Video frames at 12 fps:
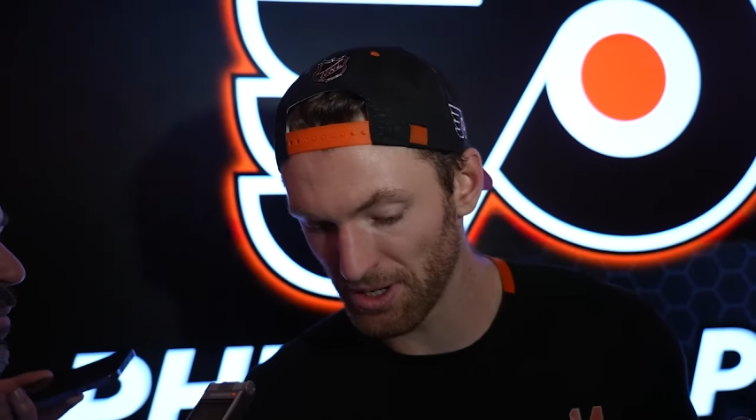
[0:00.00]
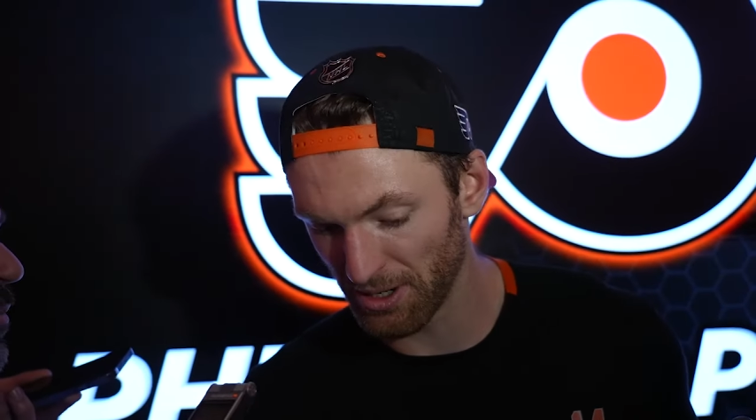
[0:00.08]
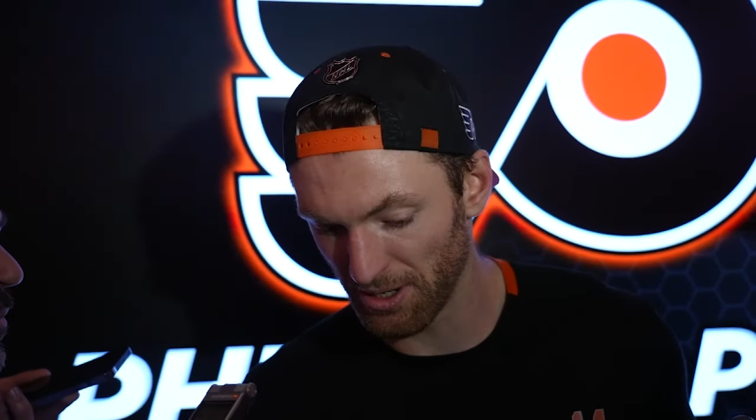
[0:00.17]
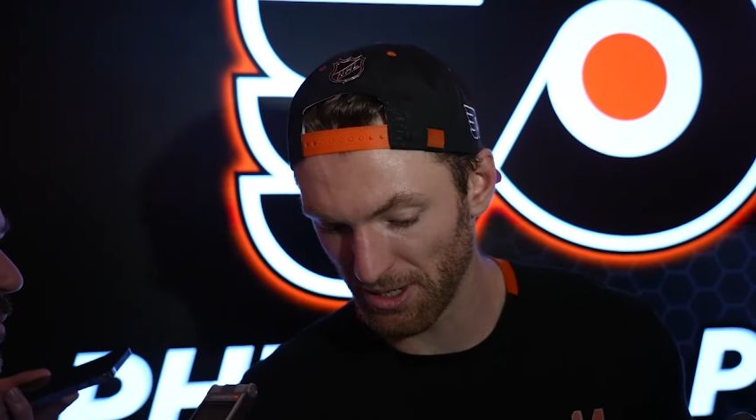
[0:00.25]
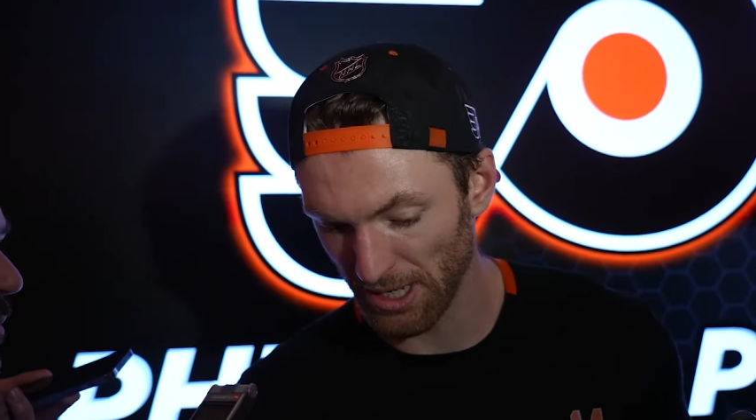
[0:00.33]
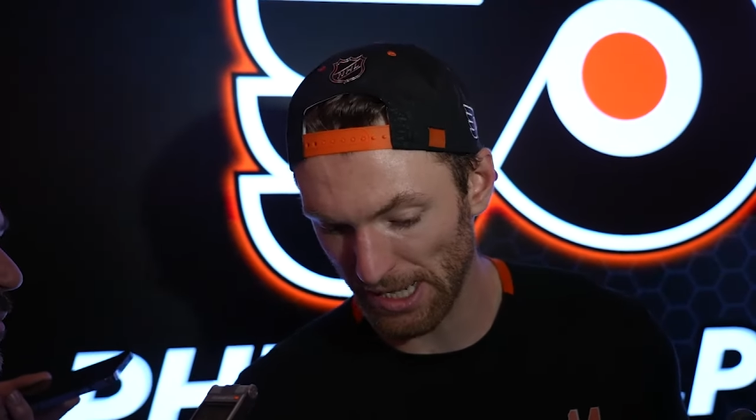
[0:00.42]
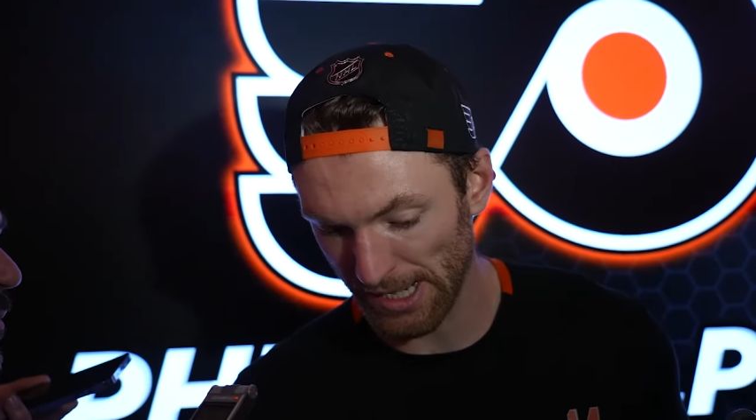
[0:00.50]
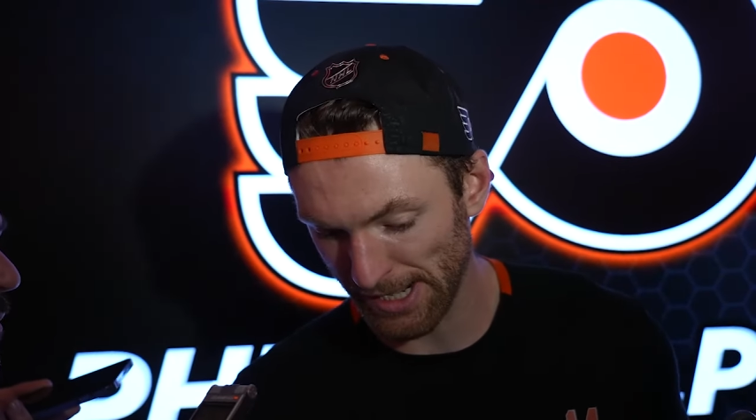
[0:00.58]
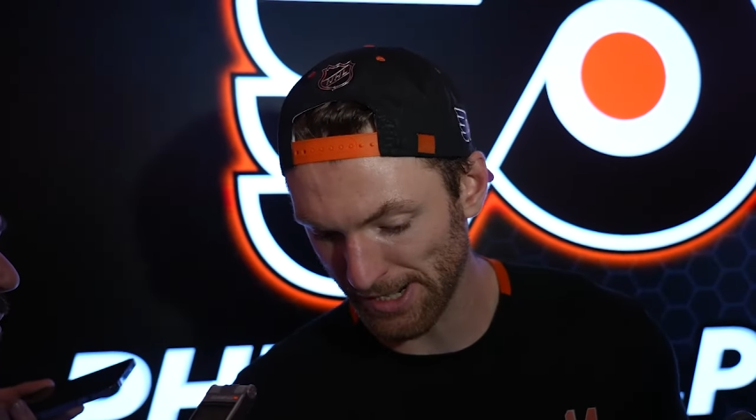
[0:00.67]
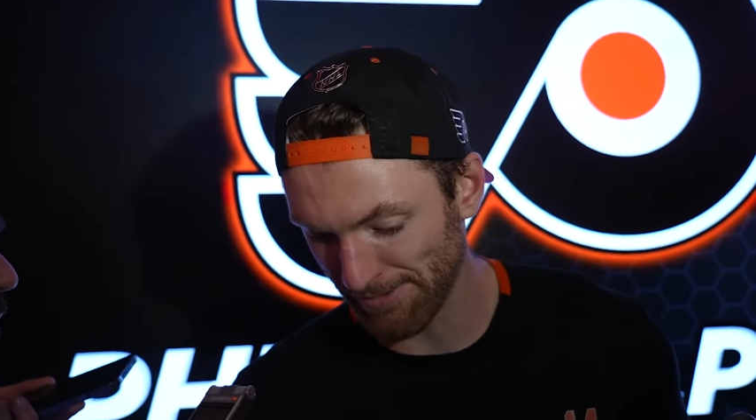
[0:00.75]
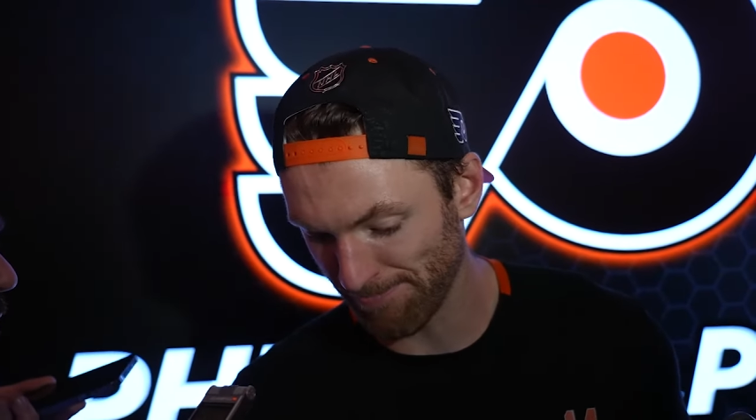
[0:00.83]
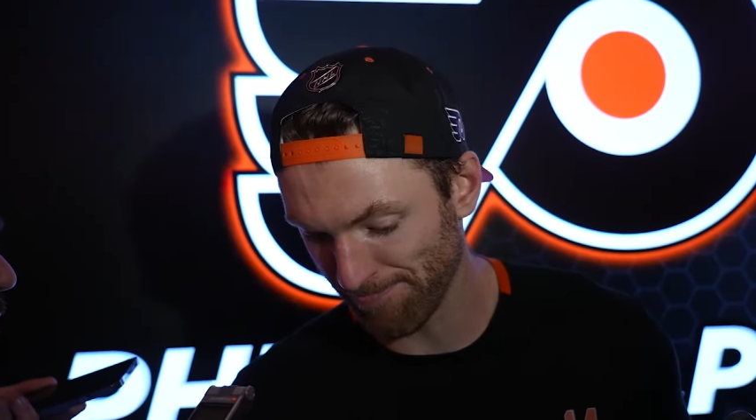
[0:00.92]
and
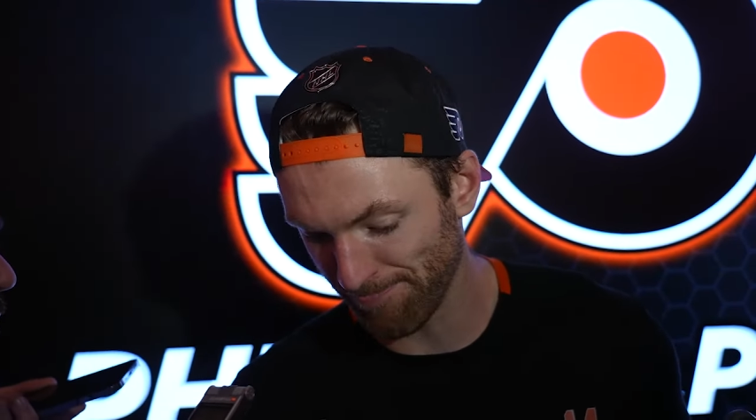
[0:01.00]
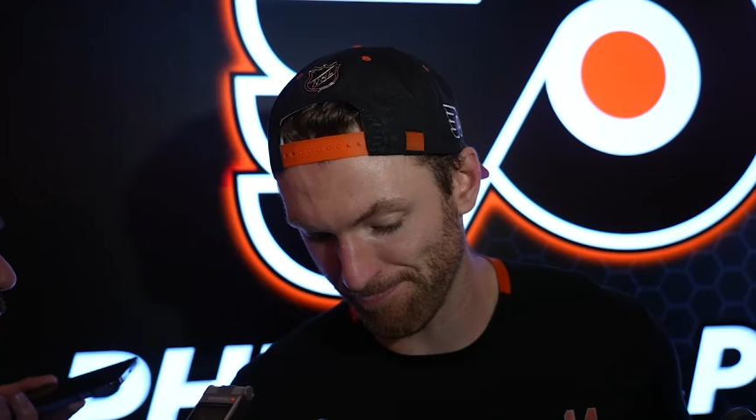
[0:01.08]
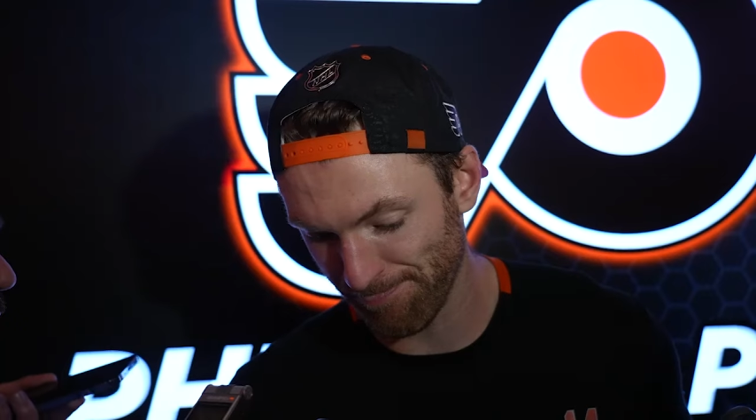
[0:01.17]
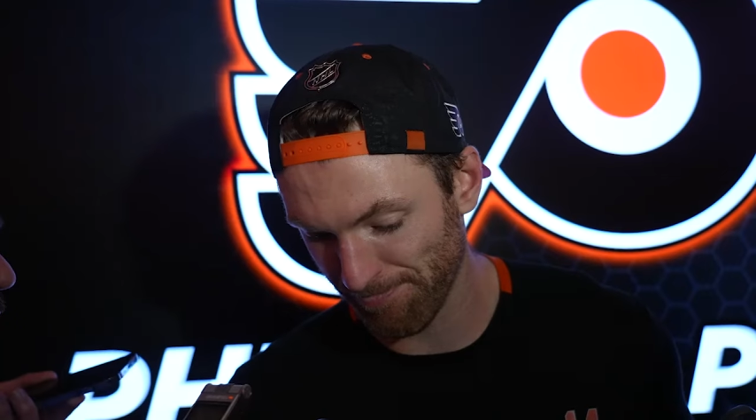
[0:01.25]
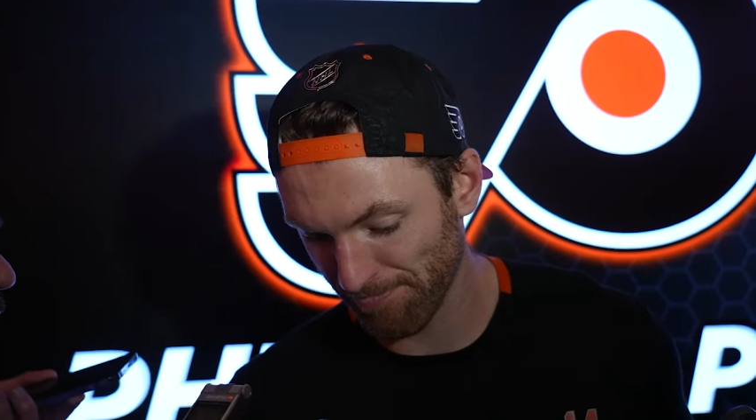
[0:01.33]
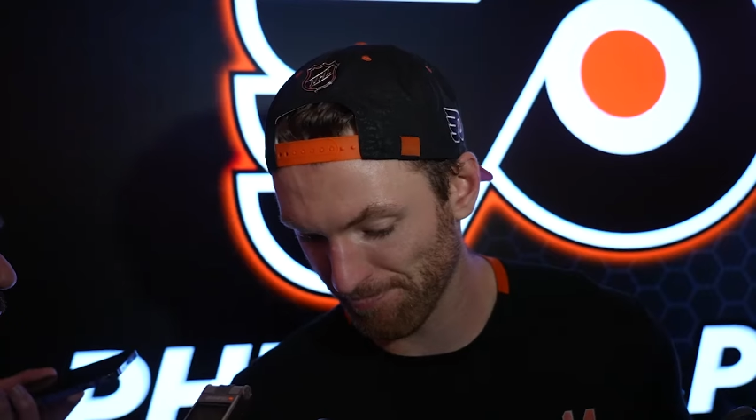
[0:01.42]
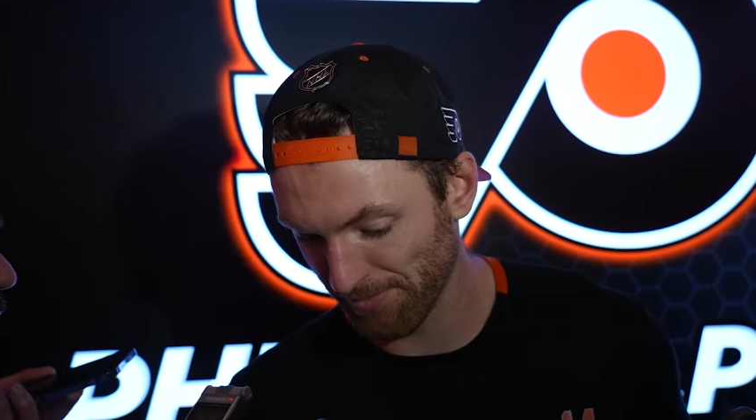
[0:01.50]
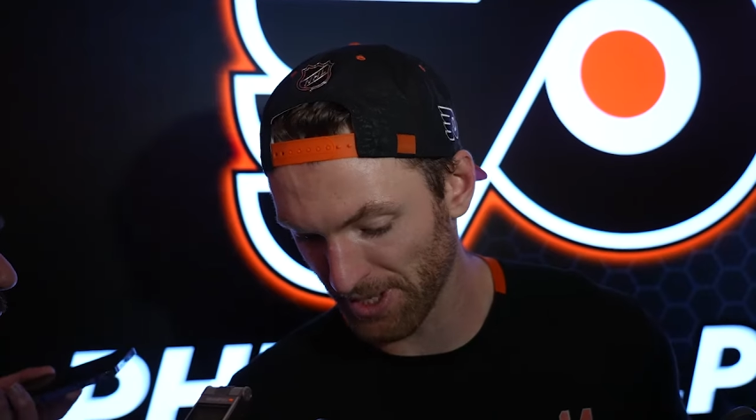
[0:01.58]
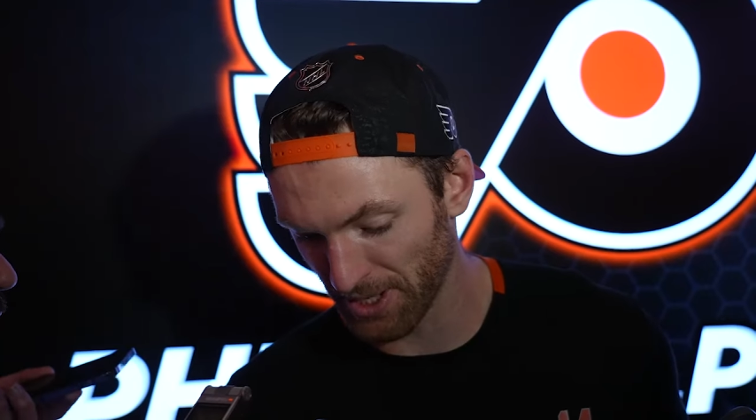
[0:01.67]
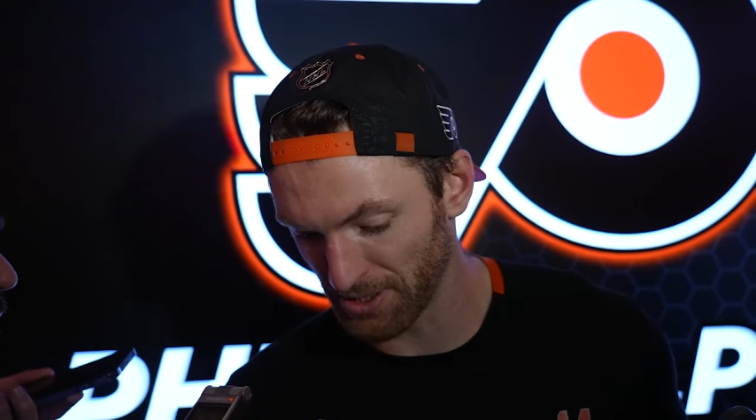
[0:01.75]
like